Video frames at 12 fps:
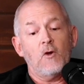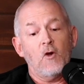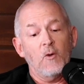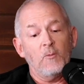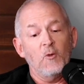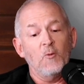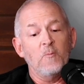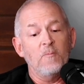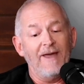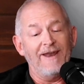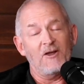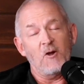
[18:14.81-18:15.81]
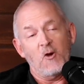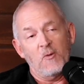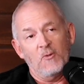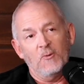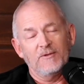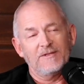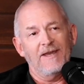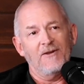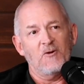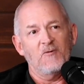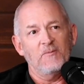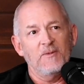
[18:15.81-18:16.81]
metacarpal, kind of
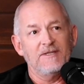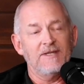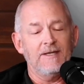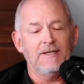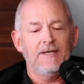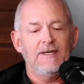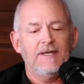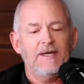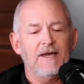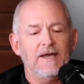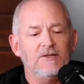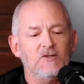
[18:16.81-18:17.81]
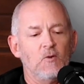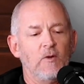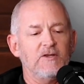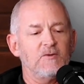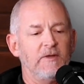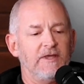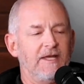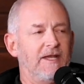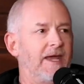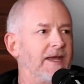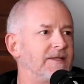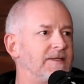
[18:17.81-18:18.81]
hard for me to say, joints within
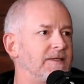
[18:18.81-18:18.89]
that